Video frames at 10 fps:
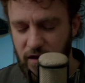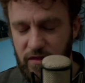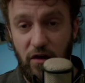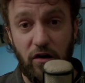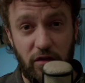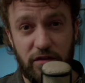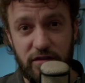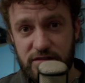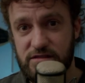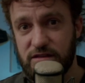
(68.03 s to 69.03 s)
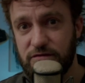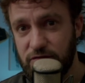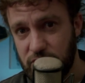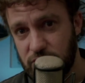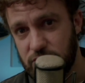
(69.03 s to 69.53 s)
and that authenticity
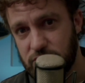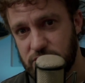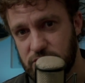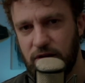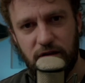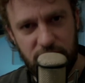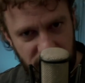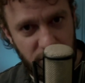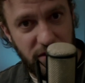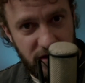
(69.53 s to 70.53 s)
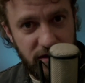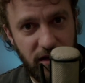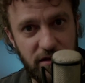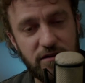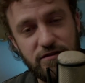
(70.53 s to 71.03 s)
feels deeply
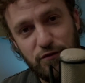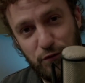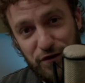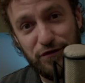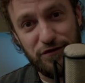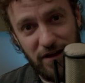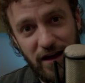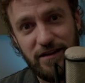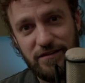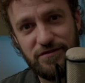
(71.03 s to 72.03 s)
connected to real life.